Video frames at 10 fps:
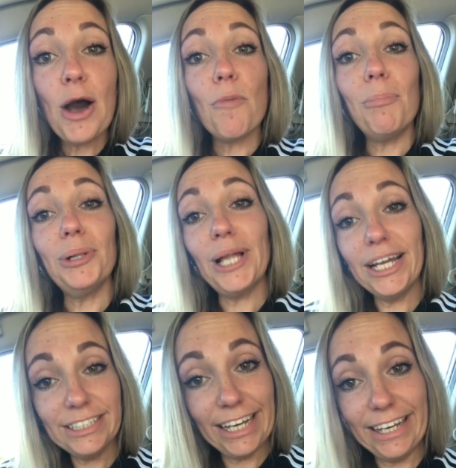
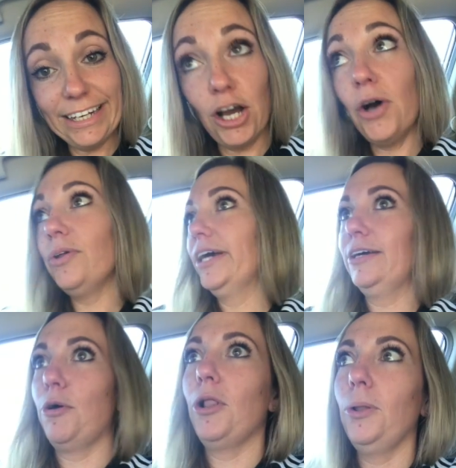blood taken out,
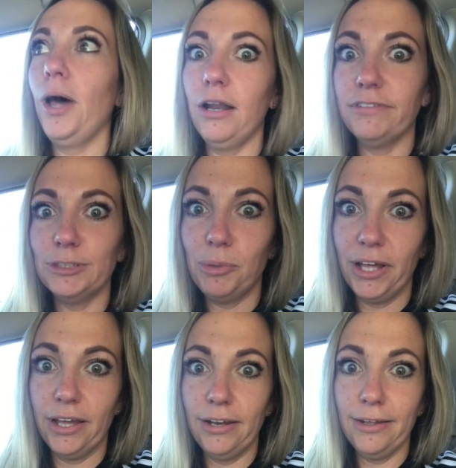like a lot of his
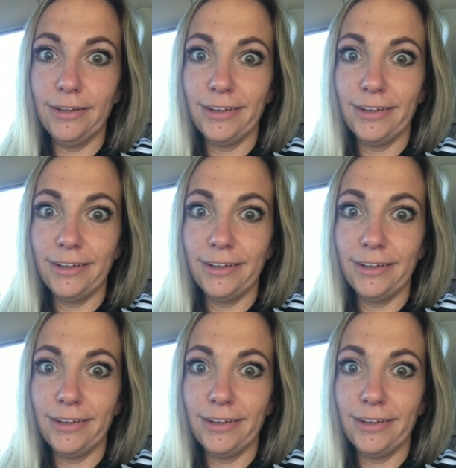blood.